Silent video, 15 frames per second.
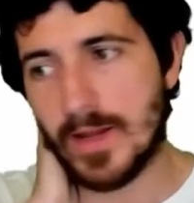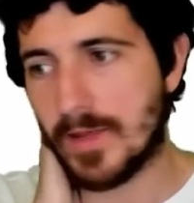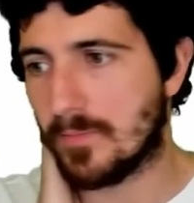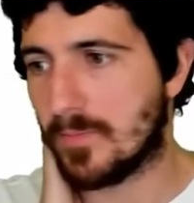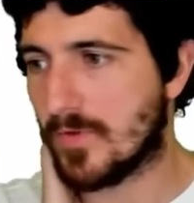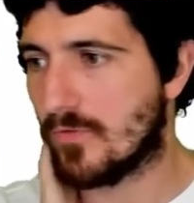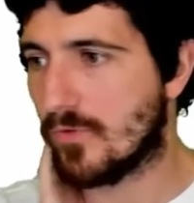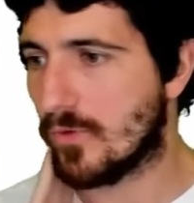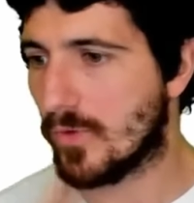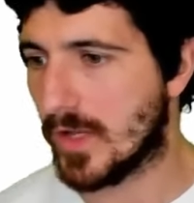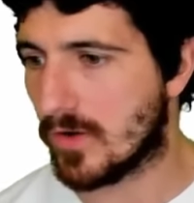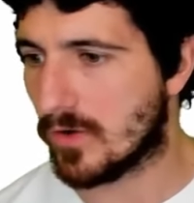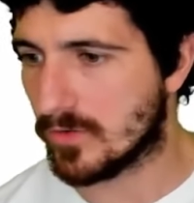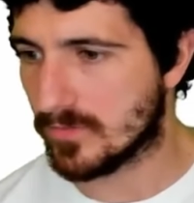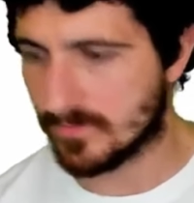all right before
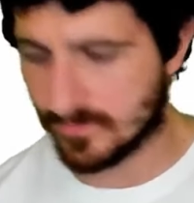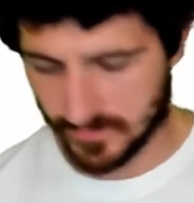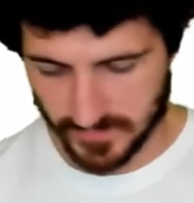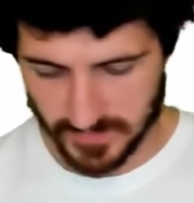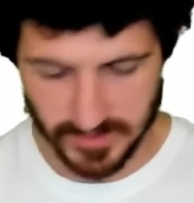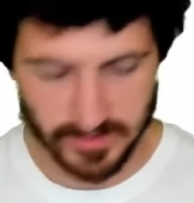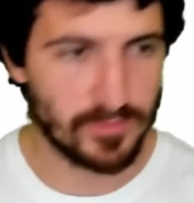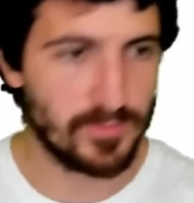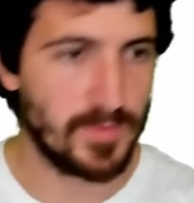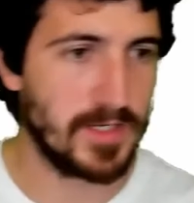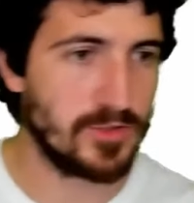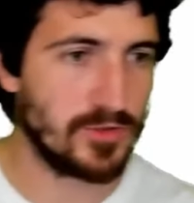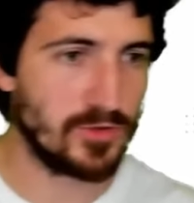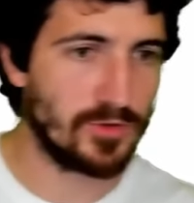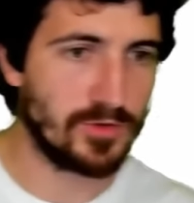we go just to
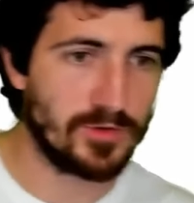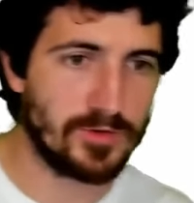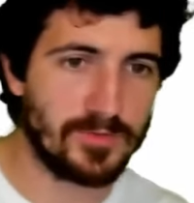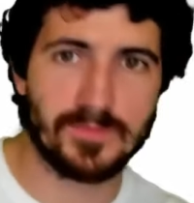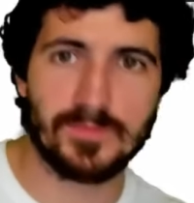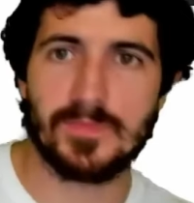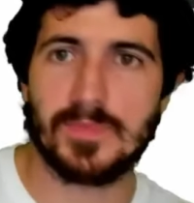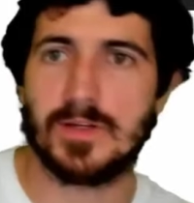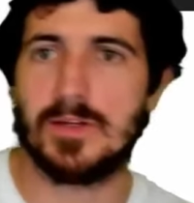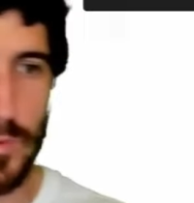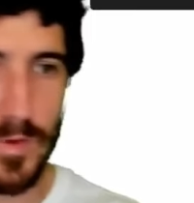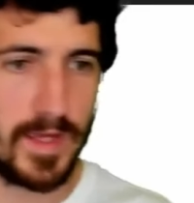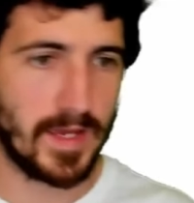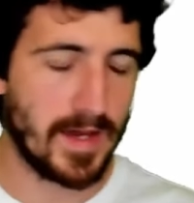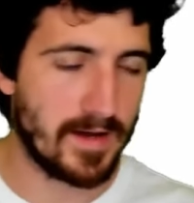make sure
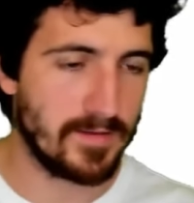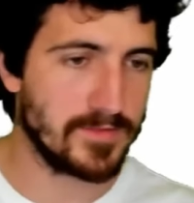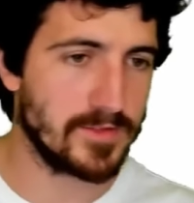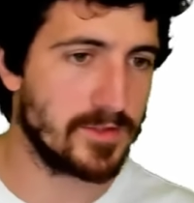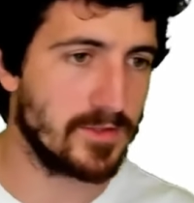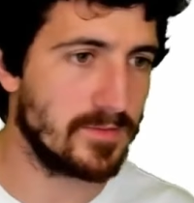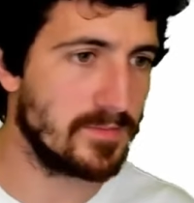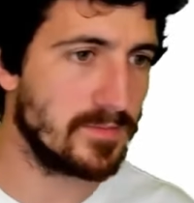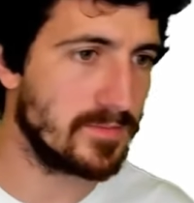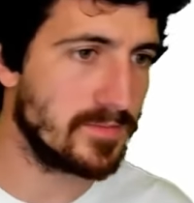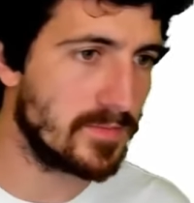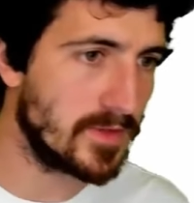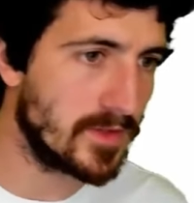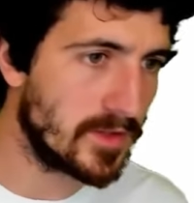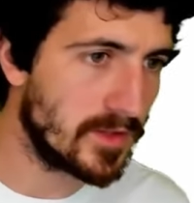we have some
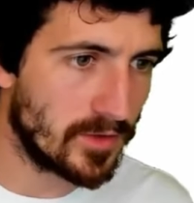